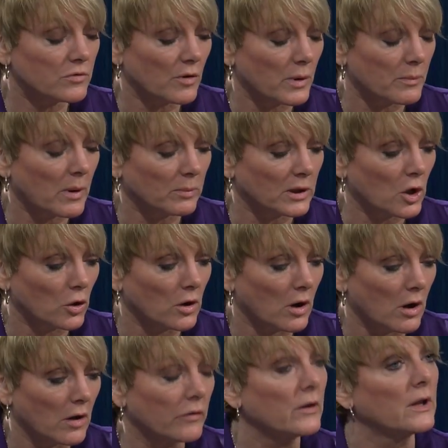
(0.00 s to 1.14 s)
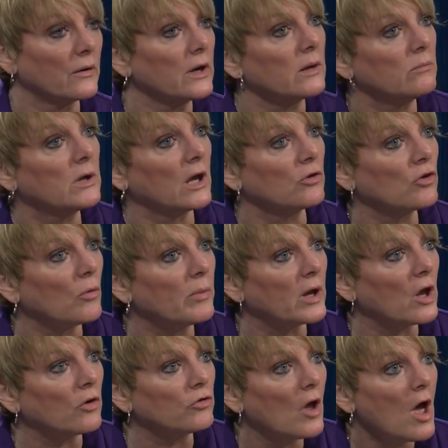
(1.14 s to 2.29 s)
somewhat public on the Larry King show
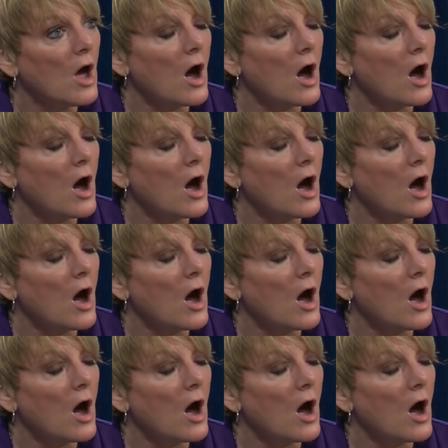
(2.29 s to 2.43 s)
because